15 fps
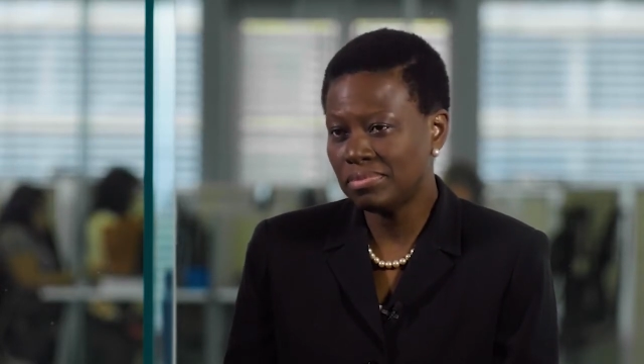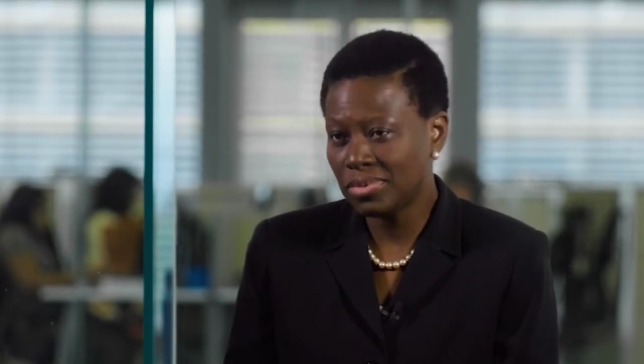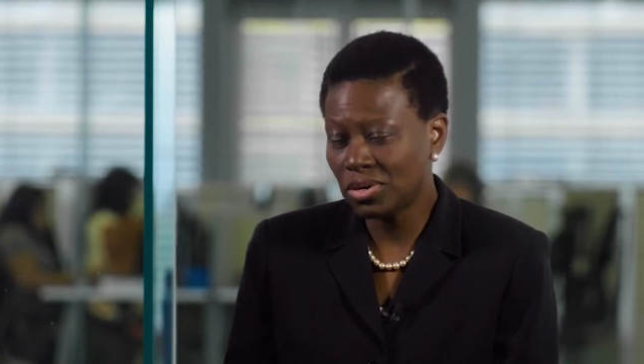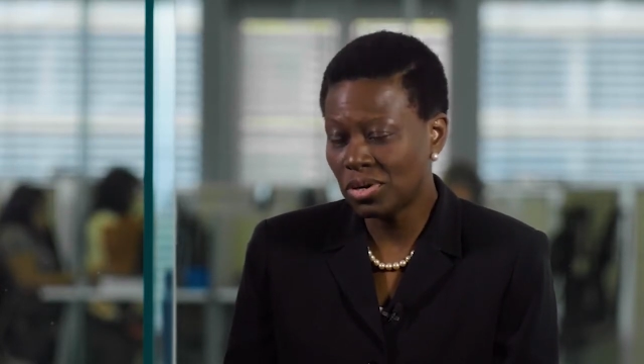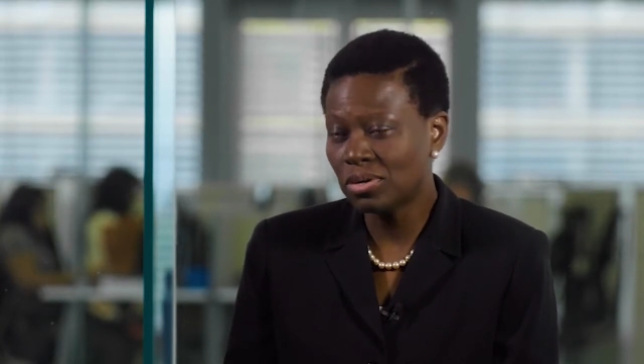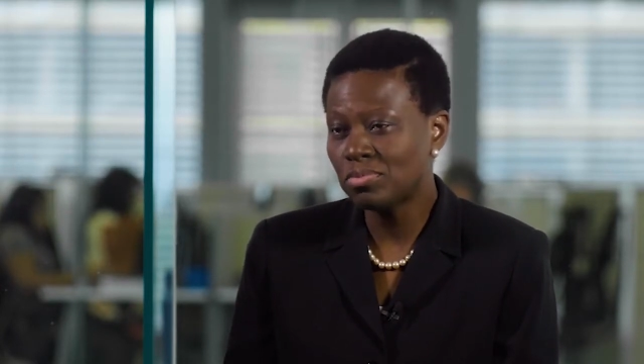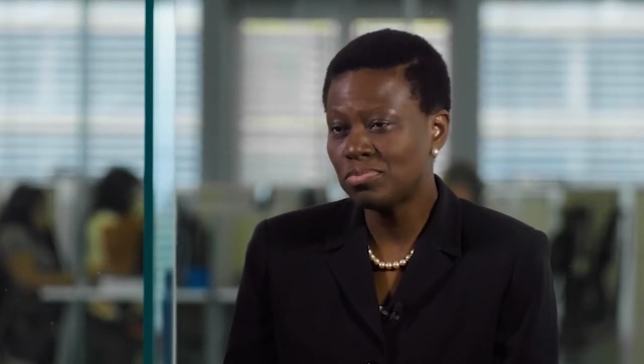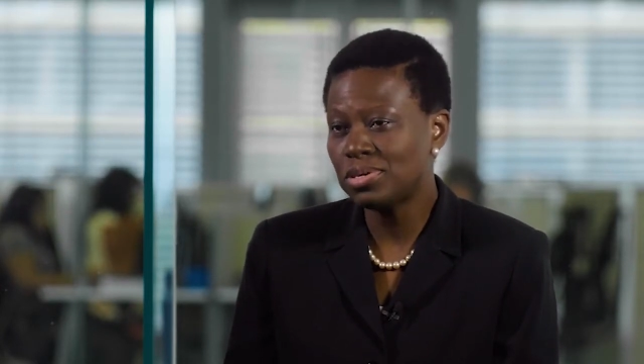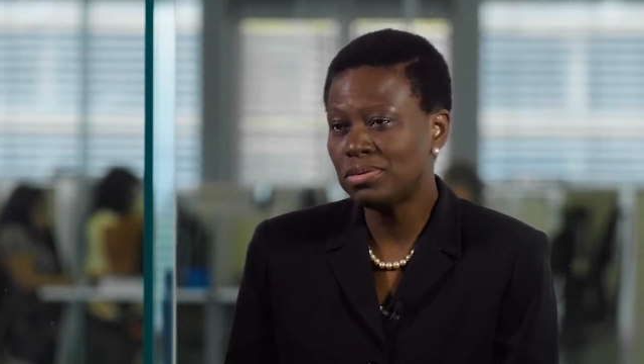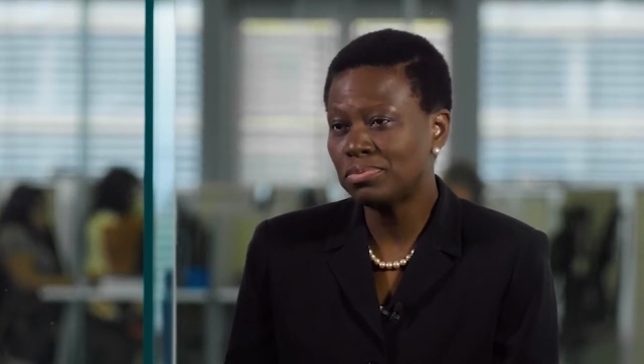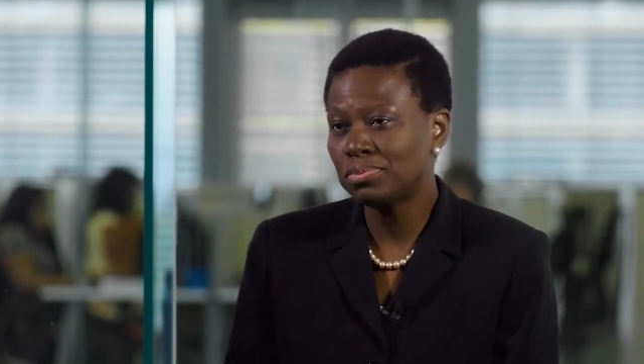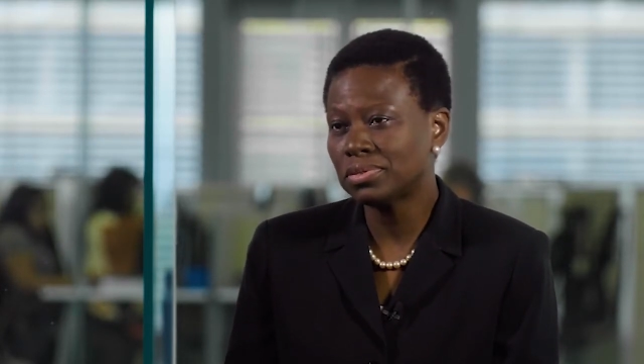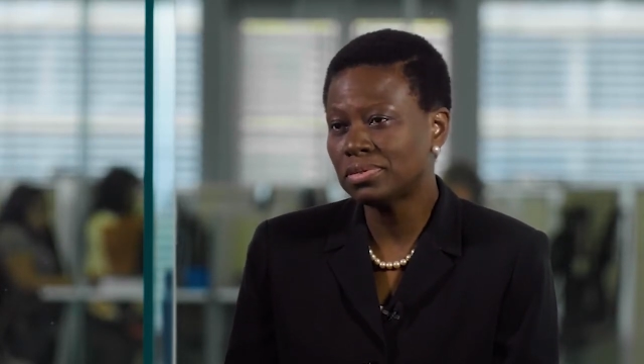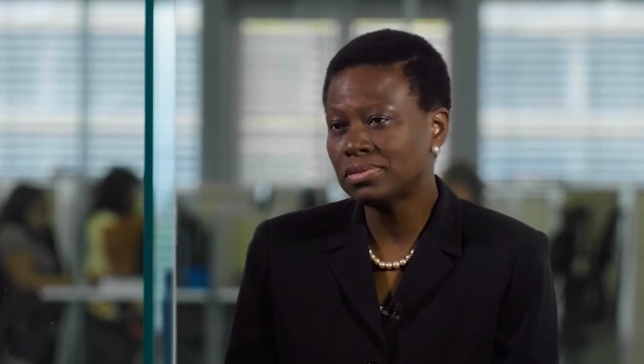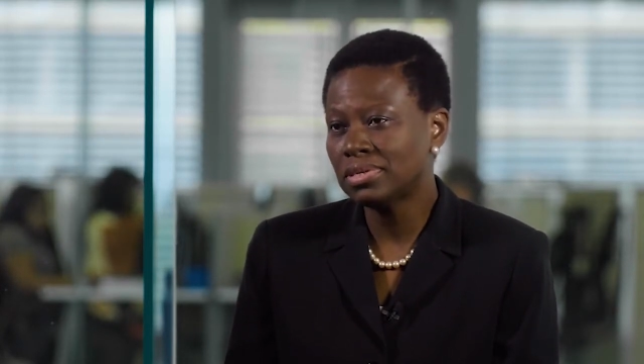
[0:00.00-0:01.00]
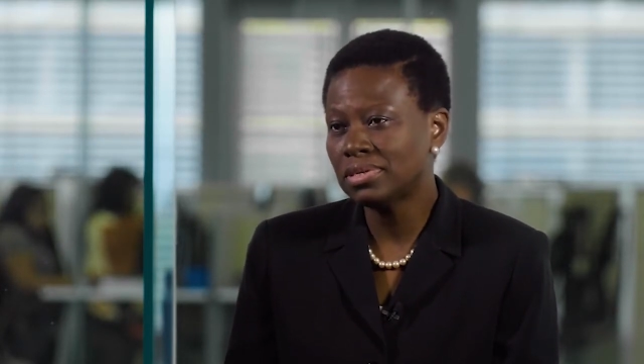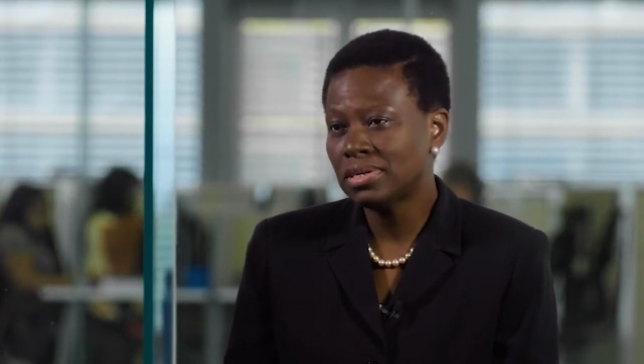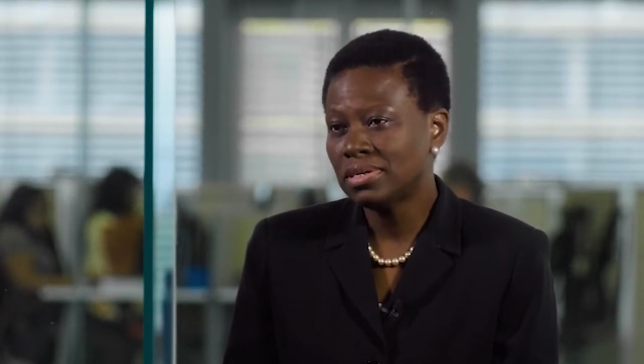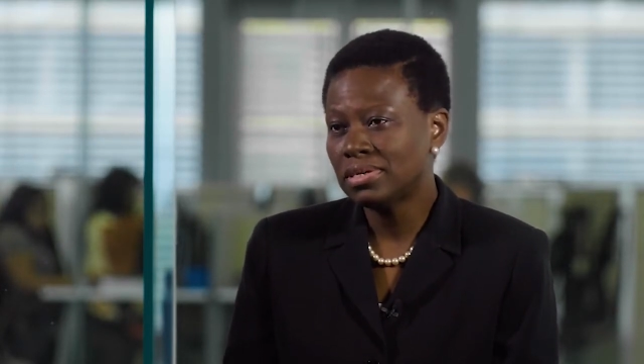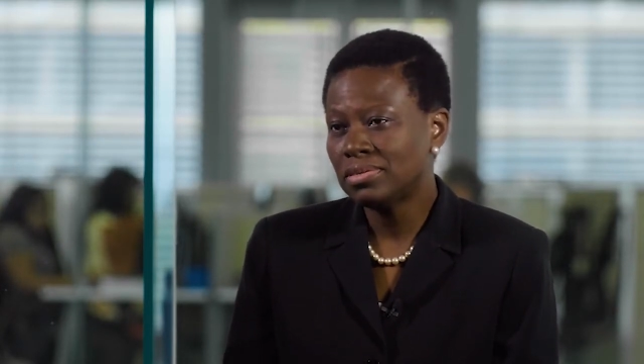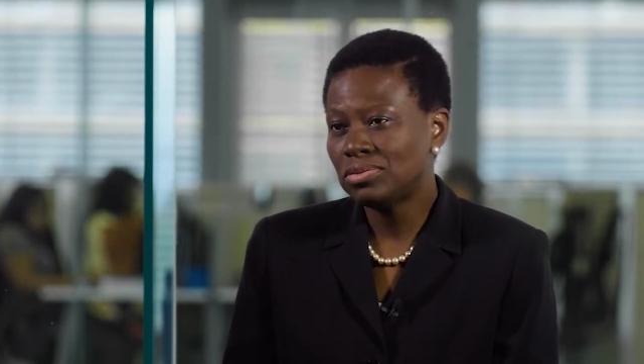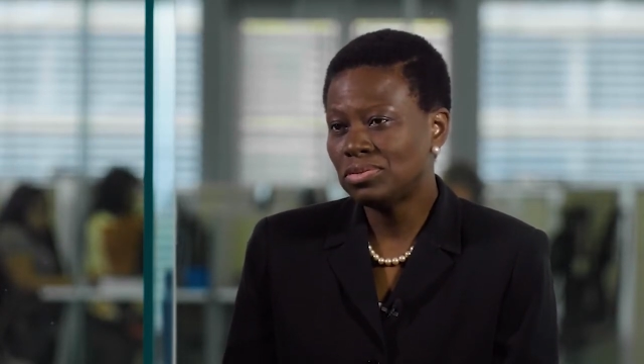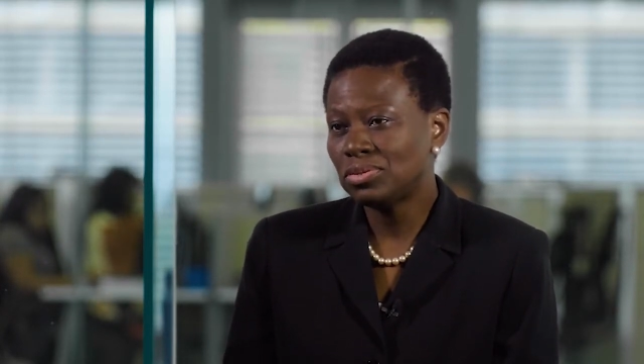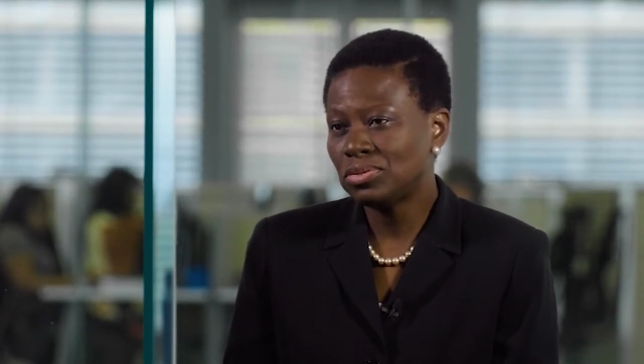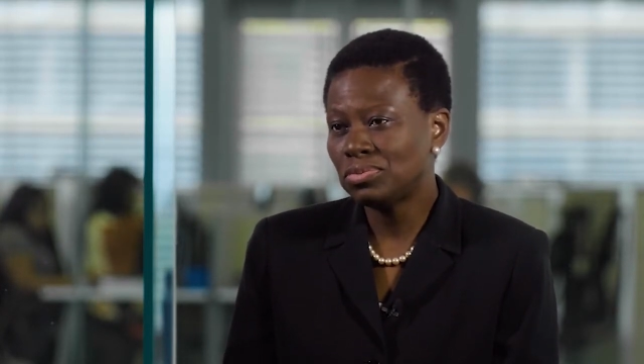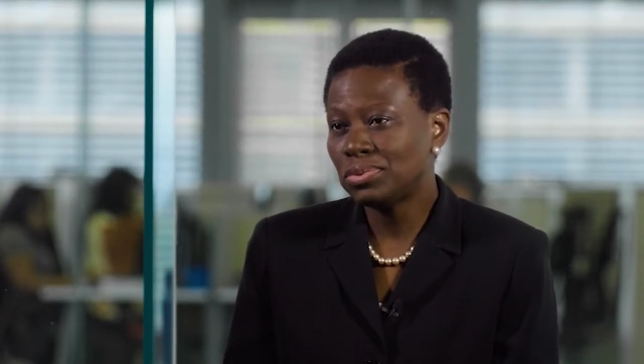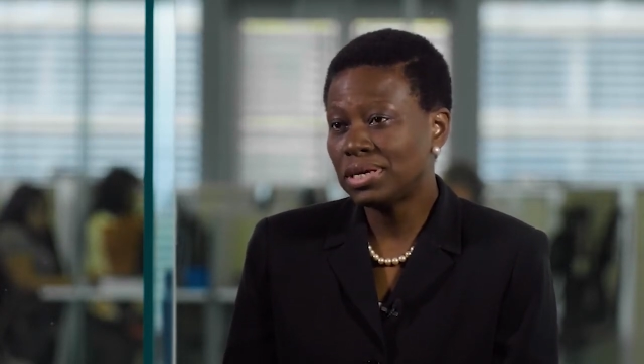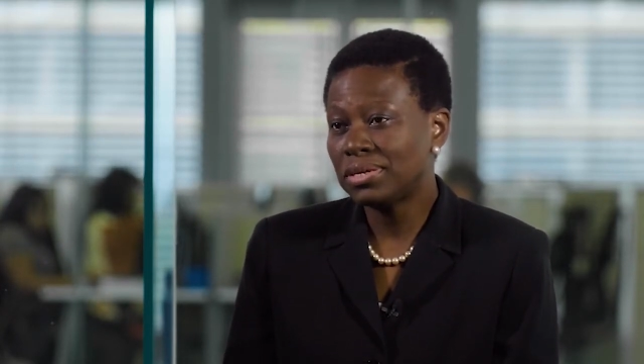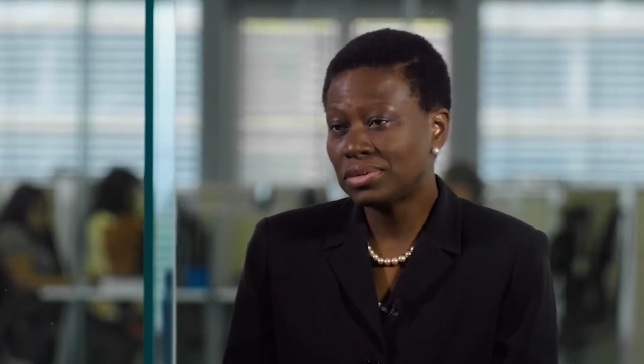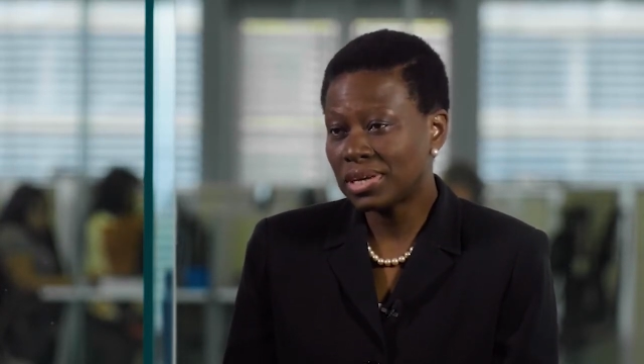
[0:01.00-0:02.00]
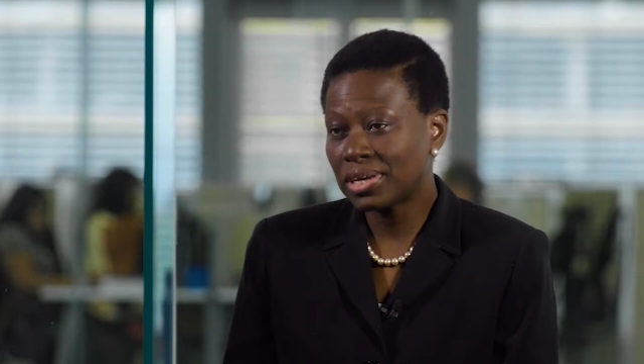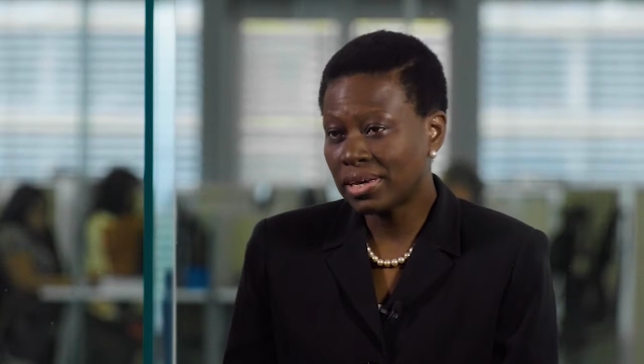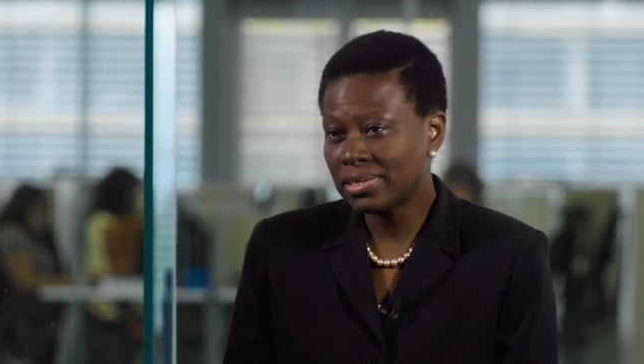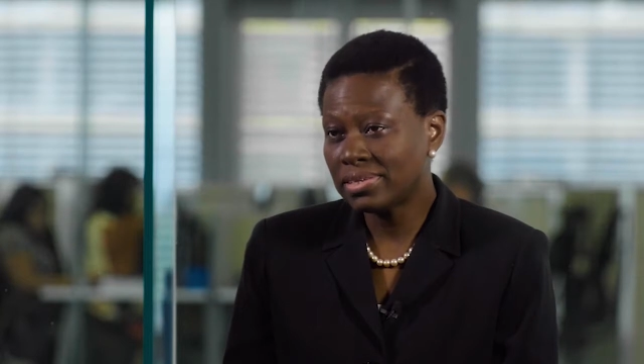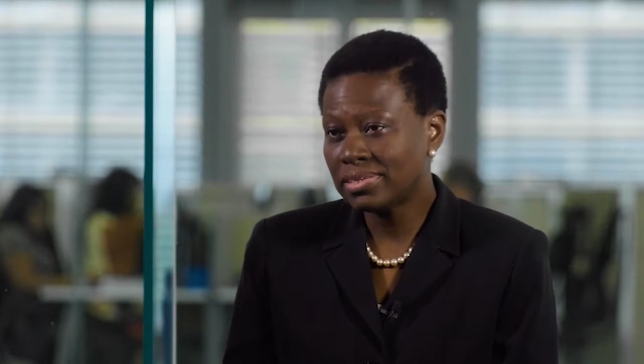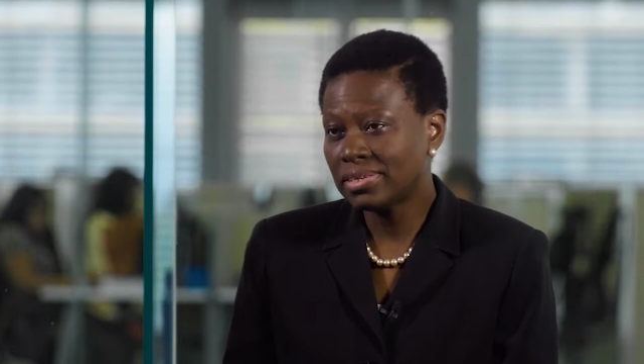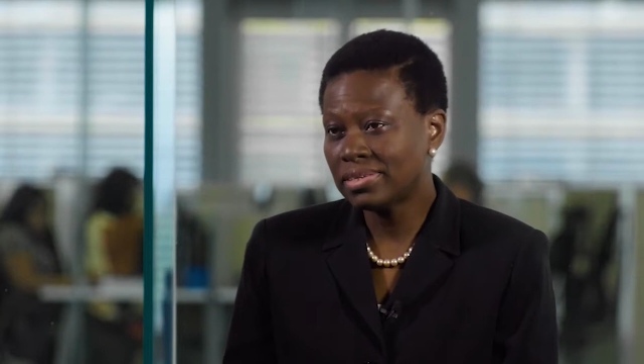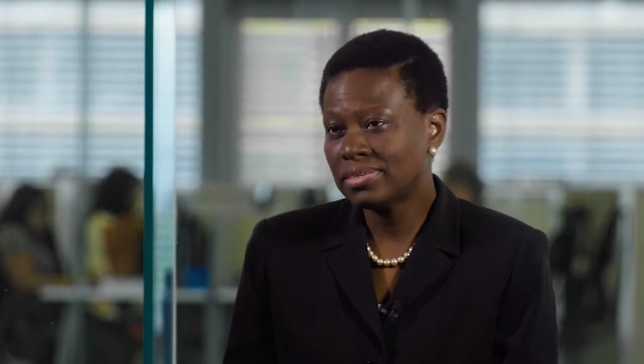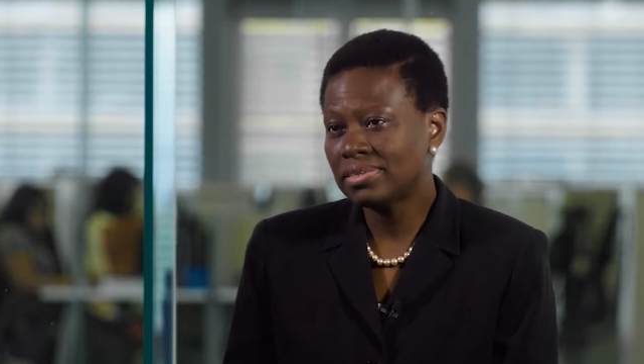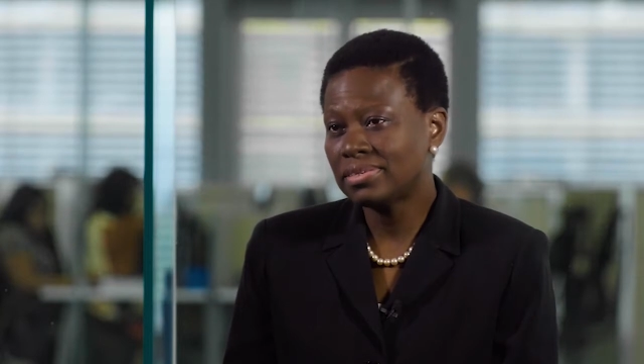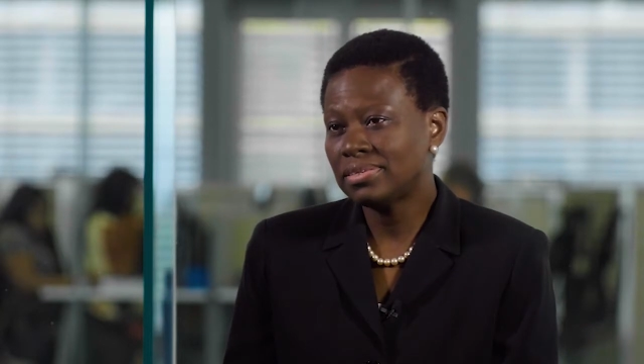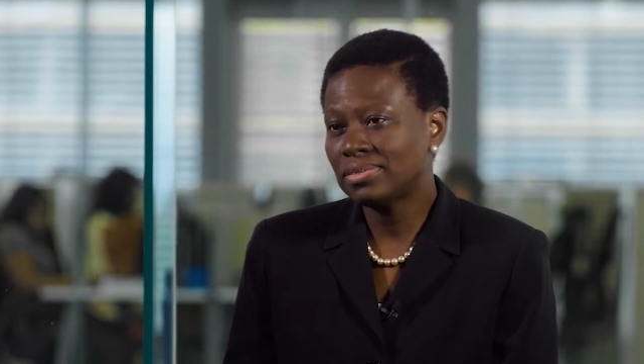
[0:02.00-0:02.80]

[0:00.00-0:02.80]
young people to be educated,